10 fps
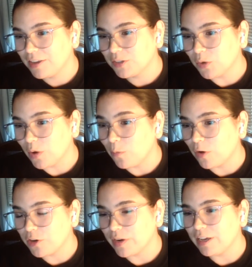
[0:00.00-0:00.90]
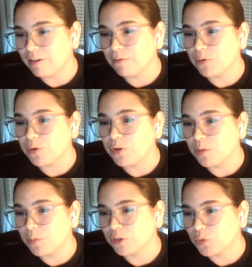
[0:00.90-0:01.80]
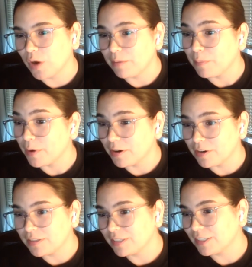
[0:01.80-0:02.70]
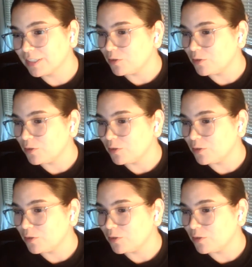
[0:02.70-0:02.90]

So I'm wondering if through your prescribed burns,